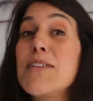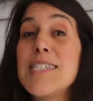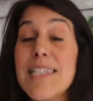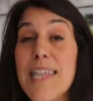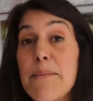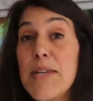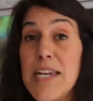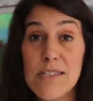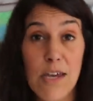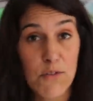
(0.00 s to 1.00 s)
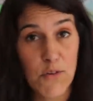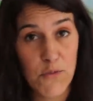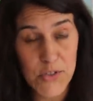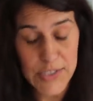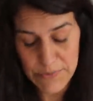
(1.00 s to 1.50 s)
It delaminates off your
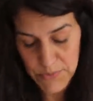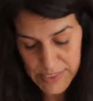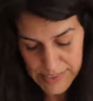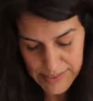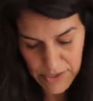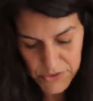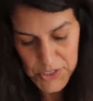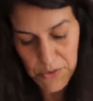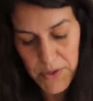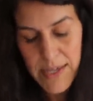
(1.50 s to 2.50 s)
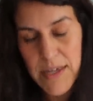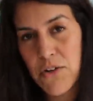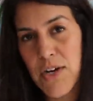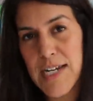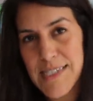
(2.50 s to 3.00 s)
first resin layer. So
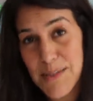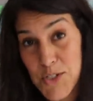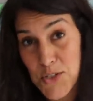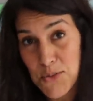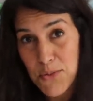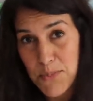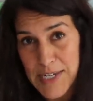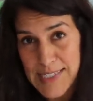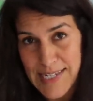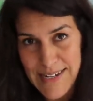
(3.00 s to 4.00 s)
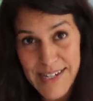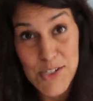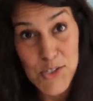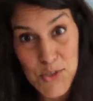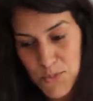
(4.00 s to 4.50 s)
creating some tooth by sanding
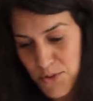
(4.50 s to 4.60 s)
is super